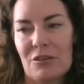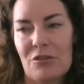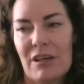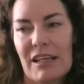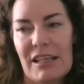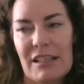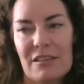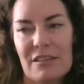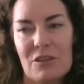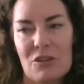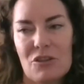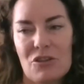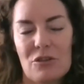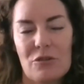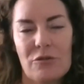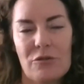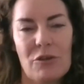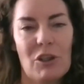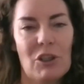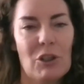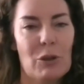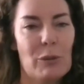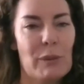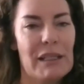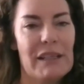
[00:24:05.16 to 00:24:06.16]
great social
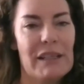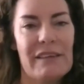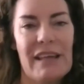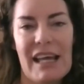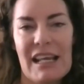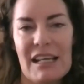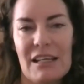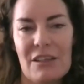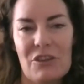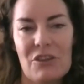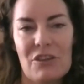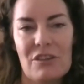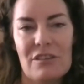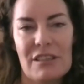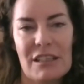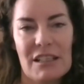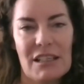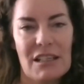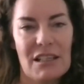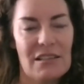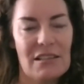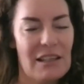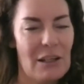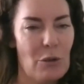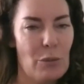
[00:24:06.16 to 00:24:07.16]
following and they had a
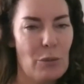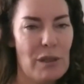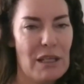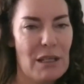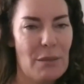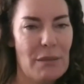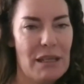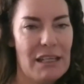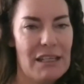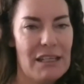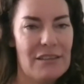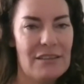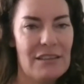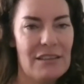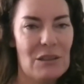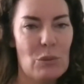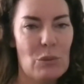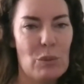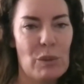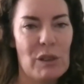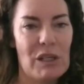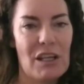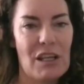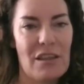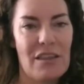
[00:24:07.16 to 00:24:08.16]
newsletter, that'd be
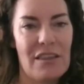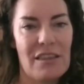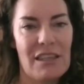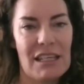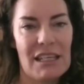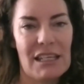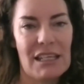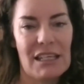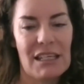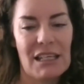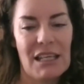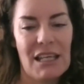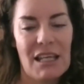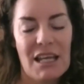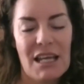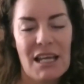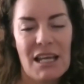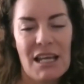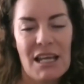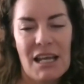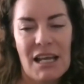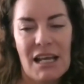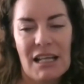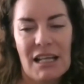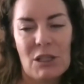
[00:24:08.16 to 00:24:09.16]
amazing. But I think
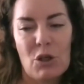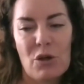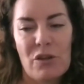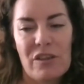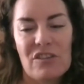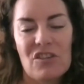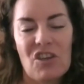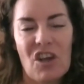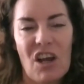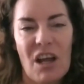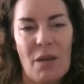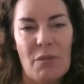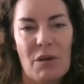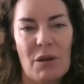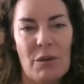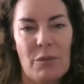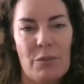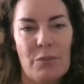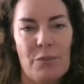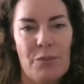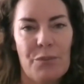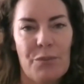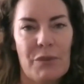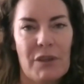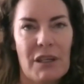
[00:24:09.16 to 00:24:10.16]
a lot of the time
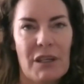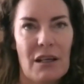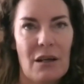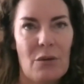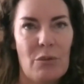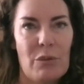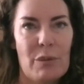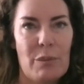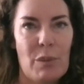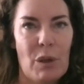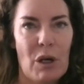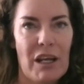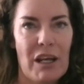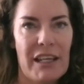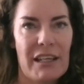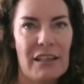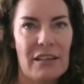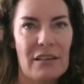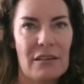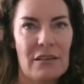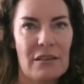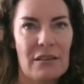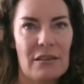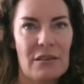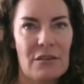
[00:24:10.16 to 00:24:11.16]
I'll be
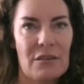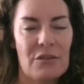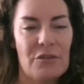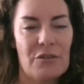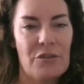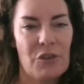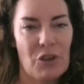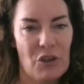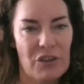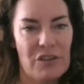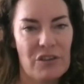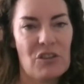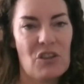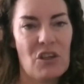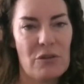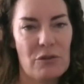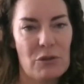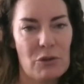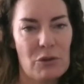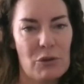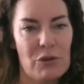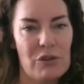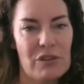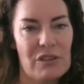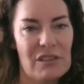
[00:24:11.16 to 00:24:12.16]
buying first
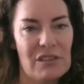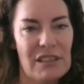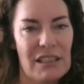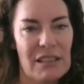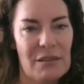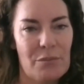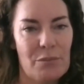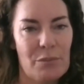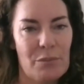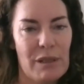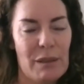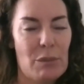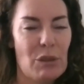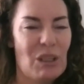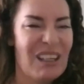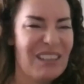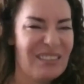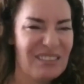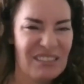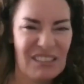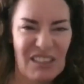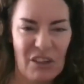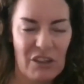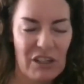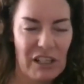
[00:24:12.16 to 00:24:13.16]
novels, and that people
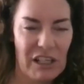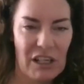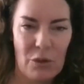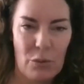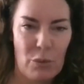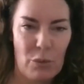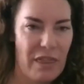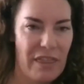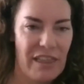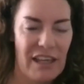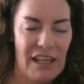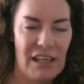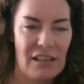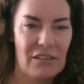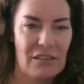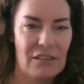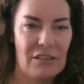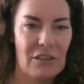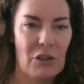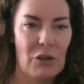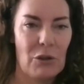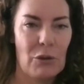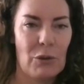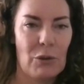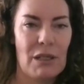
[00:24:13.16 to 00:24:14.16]
aren't going to come with that.
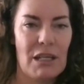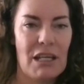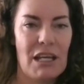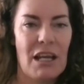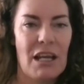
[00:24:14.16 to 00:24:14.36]
So